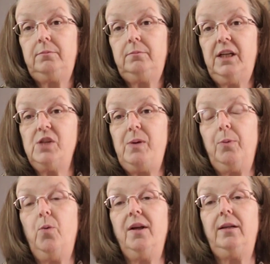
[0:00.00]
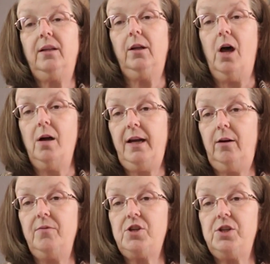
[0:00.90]
because people wanted the long hair
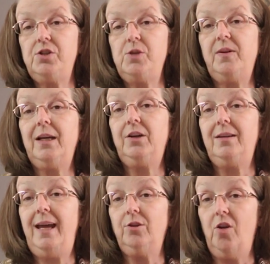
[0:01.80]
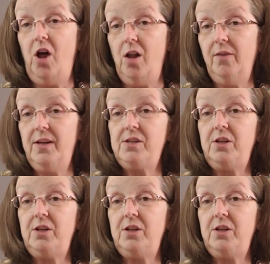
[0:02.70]
on the Shih Tzus, but they couldn't handle all of it.